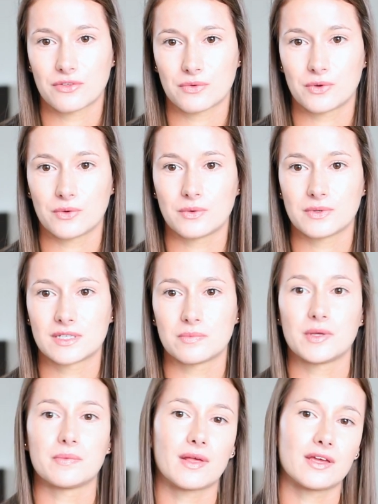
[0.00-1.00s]
through some
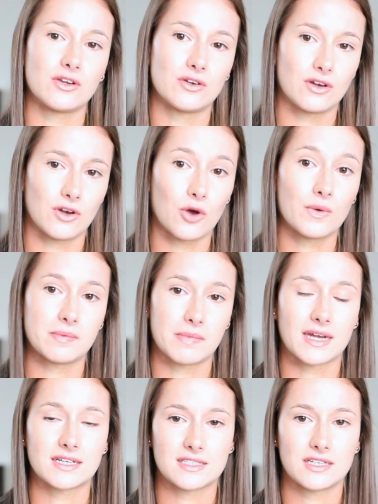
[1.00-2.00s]
people I know in
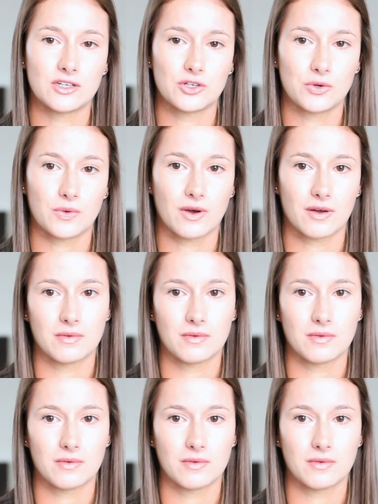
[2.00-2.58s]
medicine who